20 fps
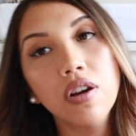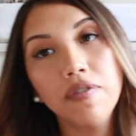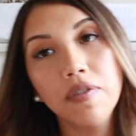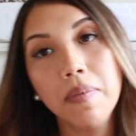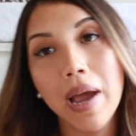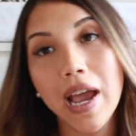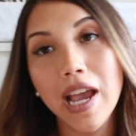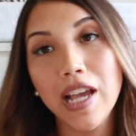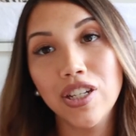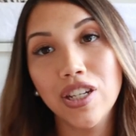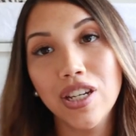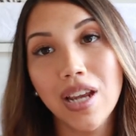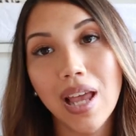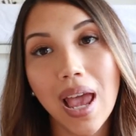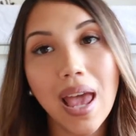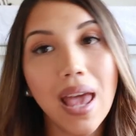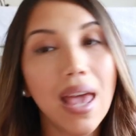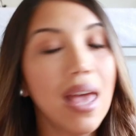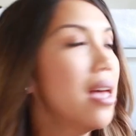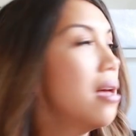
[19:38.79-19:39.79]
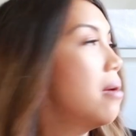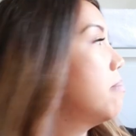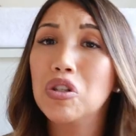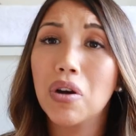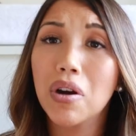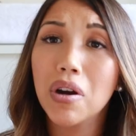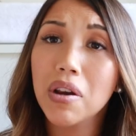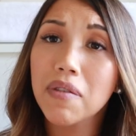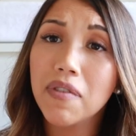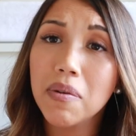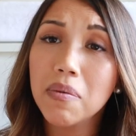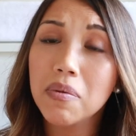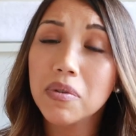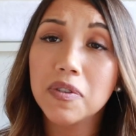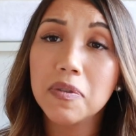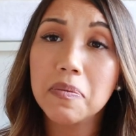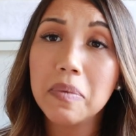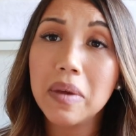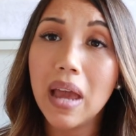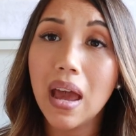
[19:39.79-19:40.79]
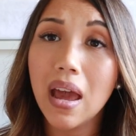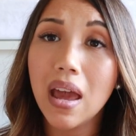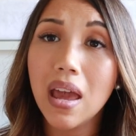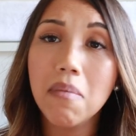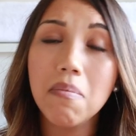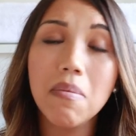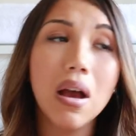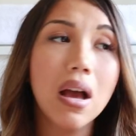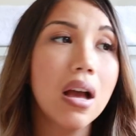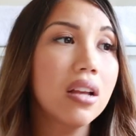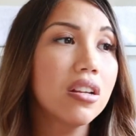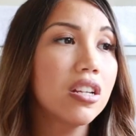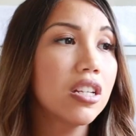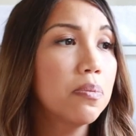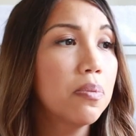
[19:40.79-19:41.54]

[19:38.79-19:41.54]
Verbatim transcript: I got from H and M. Majority of it was from Kmart.